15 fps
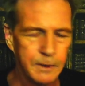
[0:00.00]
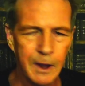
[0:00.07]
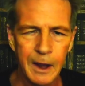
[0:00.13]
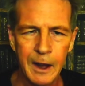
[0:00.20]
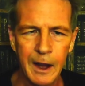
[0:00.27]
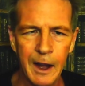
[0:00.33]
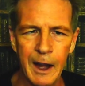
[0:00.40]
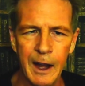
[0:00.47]

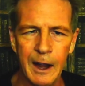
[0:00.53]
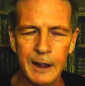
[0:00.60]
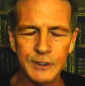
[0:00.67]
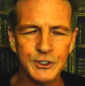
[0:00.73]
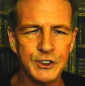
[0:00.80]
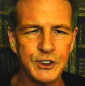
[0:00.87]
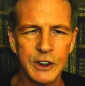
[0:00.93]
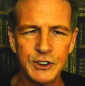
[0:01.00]

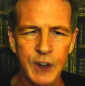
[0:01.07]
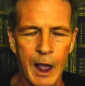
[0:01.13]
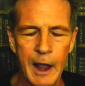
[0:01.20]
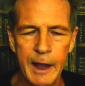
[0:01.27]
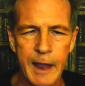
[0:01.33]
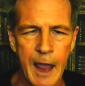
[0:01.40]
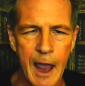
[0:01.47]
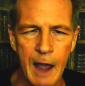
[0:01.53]
It's just
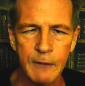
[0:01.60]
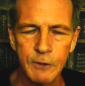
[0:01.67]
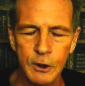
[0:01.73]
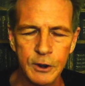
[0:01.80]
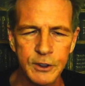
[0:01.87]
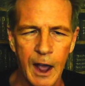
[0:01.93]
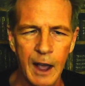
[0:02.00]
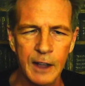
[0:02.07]
like
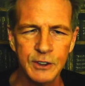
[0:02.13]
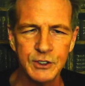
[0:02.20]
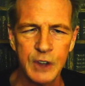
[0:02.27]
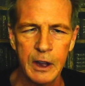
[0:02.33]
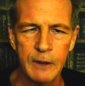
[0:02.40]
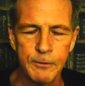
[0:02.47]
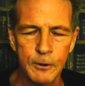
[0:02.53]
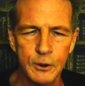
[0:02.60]

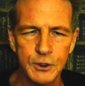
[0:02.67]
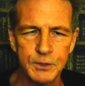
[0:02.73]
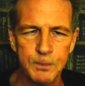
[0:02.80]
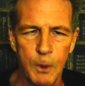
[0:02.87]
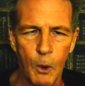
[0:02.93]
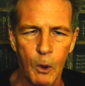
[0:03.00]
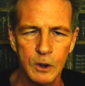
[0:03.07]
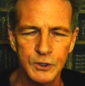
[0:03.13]
advertising for
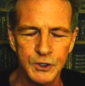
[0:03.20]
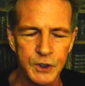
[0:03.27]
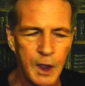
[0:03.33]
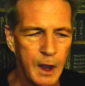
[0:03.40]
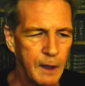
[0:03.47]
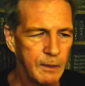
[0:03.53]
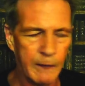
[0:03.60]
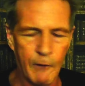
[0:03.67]
sports.
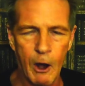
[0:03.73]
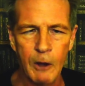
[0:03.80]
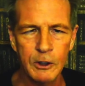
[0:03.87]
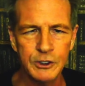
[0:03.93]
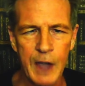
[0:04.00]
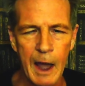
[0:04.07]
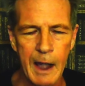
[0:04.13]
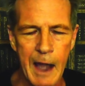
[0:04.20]
They've always
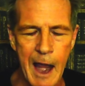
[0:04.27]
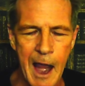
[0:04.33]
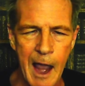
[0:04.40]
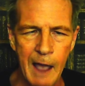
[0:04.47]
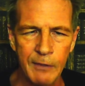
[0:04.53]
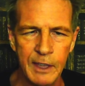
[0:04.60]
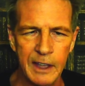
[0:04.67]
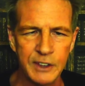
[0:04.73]
got to
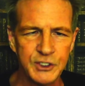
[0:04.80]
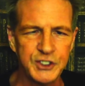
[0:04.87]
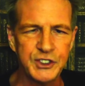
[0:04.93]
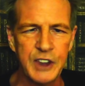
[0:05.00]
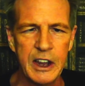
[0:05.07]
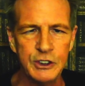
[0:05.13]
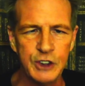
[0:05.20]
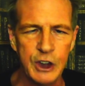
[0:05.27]
add this
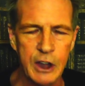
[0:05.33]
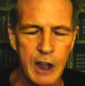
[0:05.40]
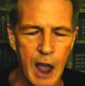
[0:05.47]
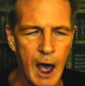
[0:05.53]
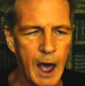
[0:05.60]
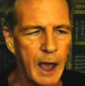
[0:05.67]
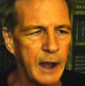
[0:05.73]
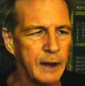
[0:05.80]

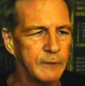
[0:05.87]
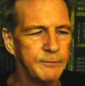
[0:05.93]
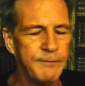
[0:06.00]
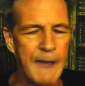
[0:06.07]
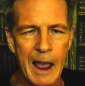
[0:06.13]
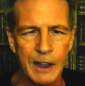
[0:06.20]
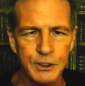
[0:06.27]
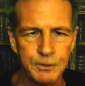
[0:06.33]
CGI and
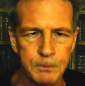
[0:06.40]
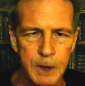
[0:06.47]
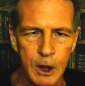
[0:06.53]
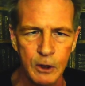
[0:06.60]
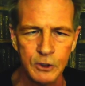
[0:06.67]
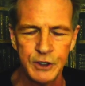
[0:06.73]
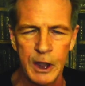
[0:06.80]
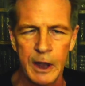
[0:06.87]
fast
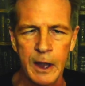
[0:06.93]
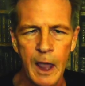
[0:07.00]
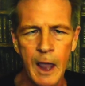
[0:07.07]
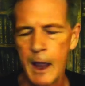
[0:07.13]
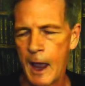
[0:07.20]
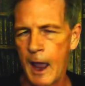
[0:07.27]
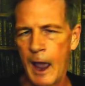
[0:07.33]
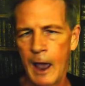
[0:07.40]
music
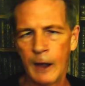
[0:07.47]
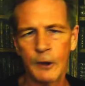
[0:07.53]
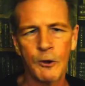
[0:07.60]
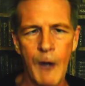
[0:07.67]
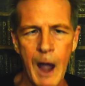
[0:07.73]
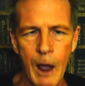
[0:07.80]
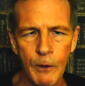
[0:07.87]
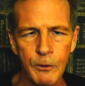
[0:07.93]
and
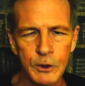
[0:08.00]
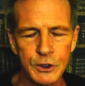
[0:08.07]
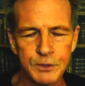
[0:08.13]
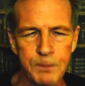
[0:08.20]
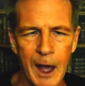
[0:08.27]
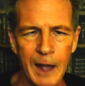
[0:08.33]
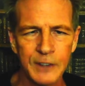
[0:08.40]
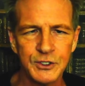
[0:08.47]
crowd
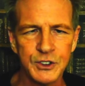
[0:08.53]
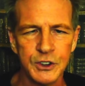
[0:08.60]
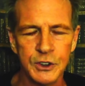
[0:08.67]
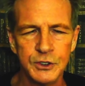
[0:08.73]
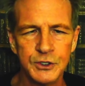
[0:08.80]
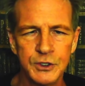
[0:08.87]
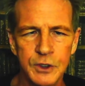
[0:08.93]
responses.